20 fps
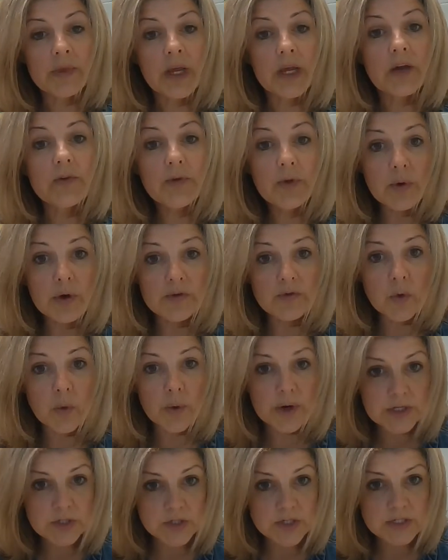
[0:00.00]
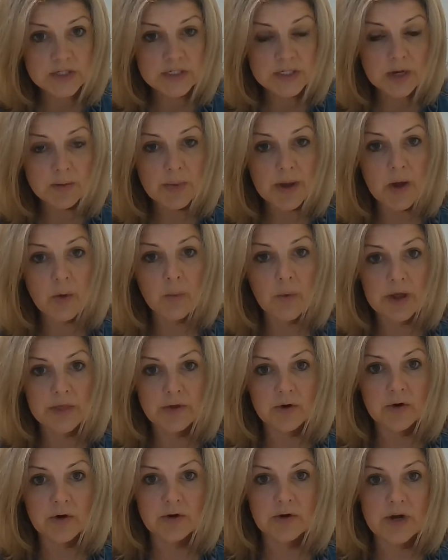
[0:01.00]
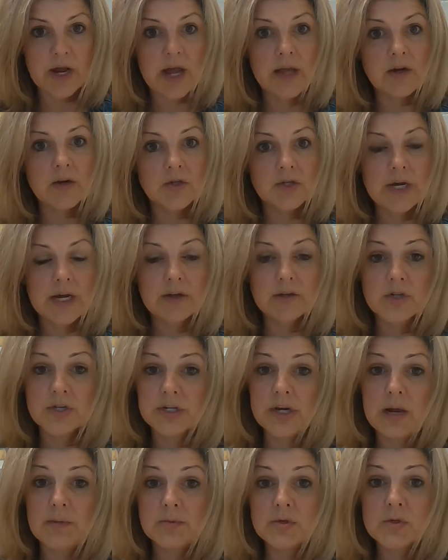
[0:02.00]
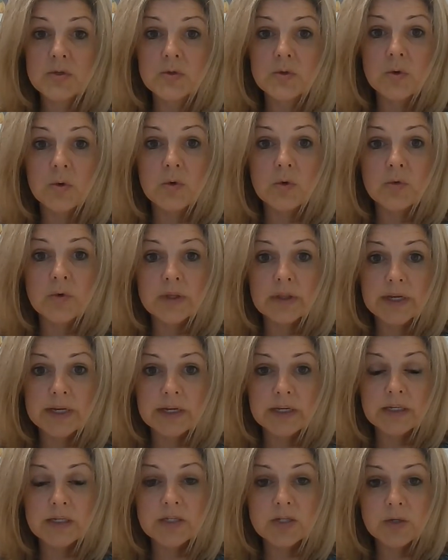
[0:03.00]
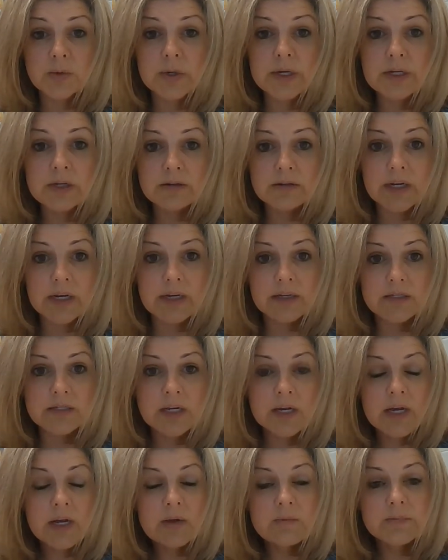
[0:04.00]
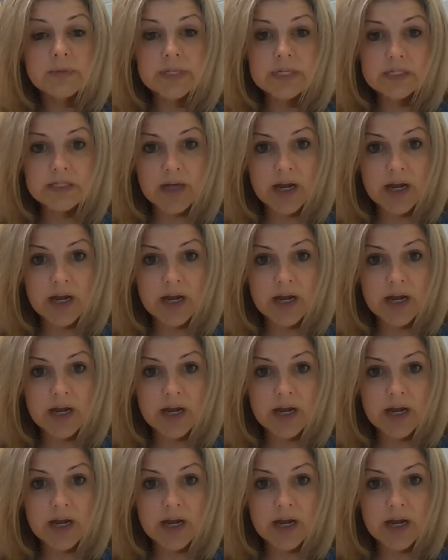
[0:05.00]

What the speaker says: If you have questions about whether or not your child should come to school related to illness, please